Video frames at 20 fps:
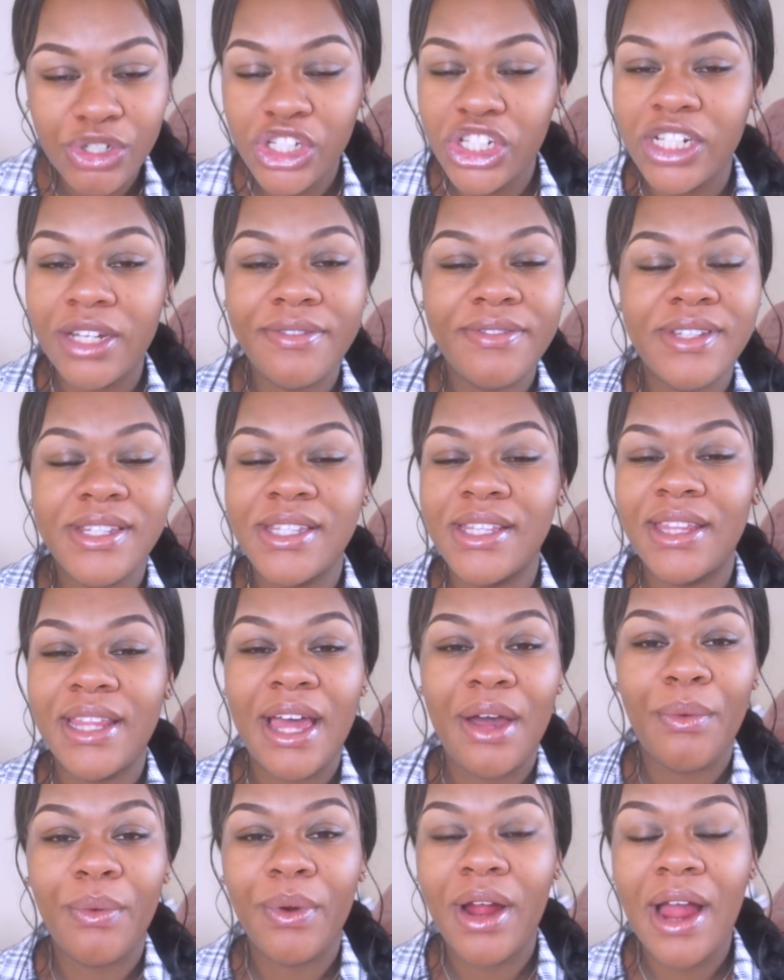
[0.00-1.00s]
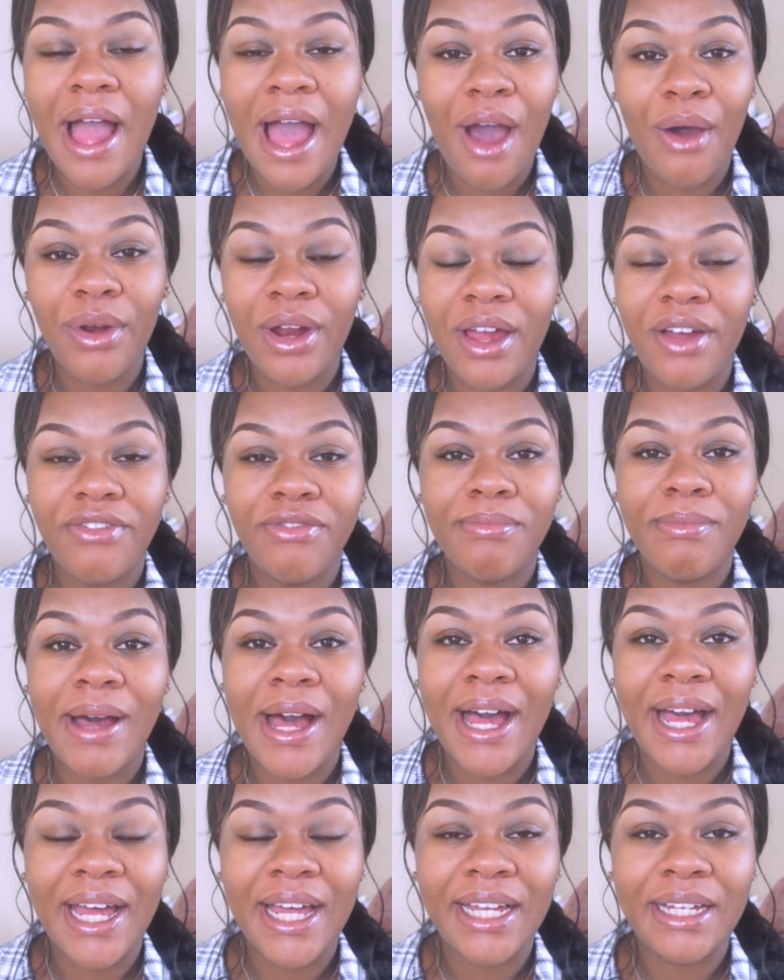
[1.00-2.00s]
shifts that were out of
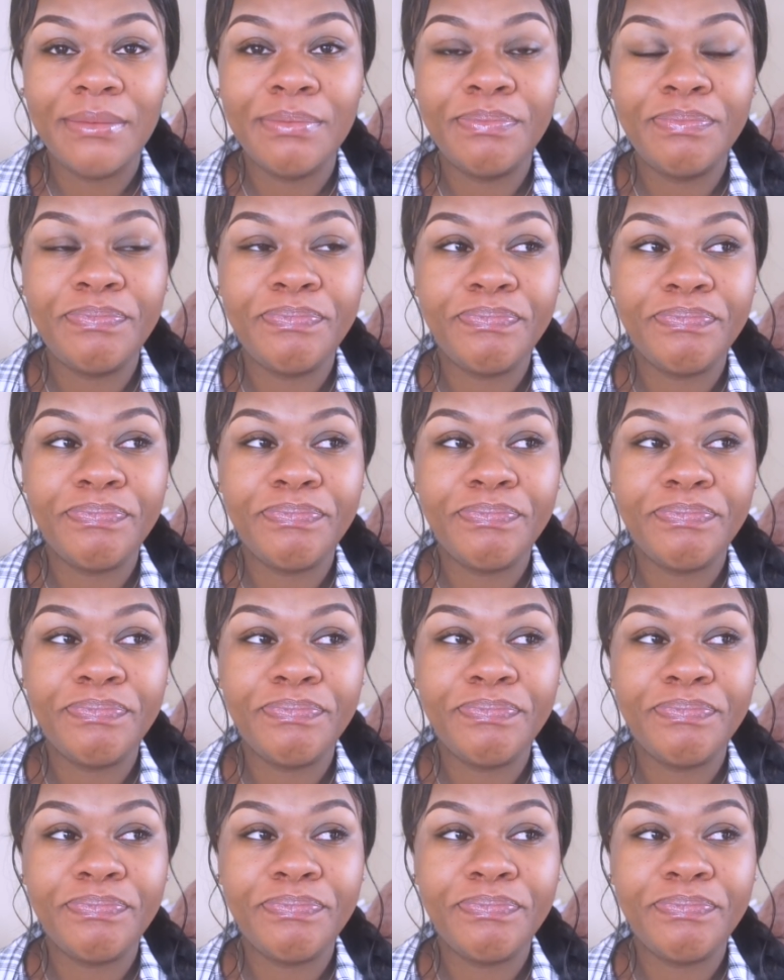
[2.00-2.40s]
my